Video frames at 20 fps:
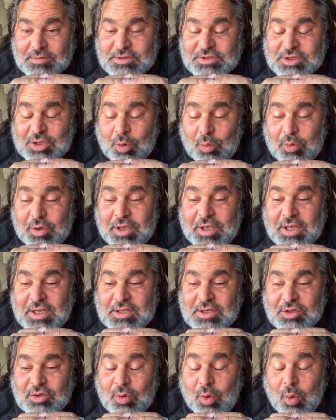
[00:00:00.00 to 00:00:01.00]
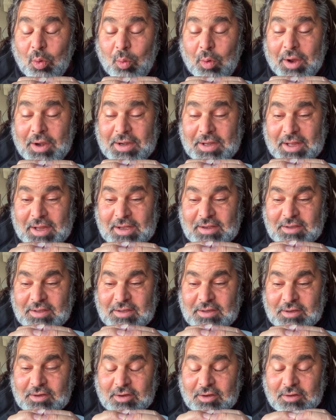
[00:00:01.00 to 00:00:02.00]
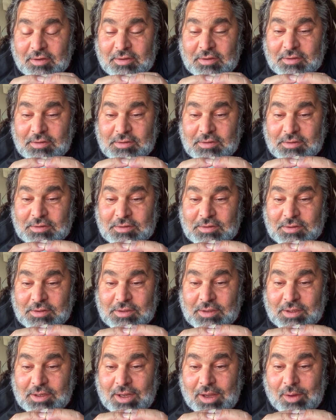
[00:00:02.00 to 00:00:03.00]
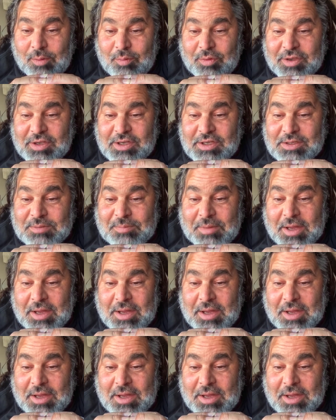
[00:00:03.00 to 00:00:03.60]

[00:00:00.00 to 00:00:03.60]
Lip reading: So we need to do a 180 here. And we need to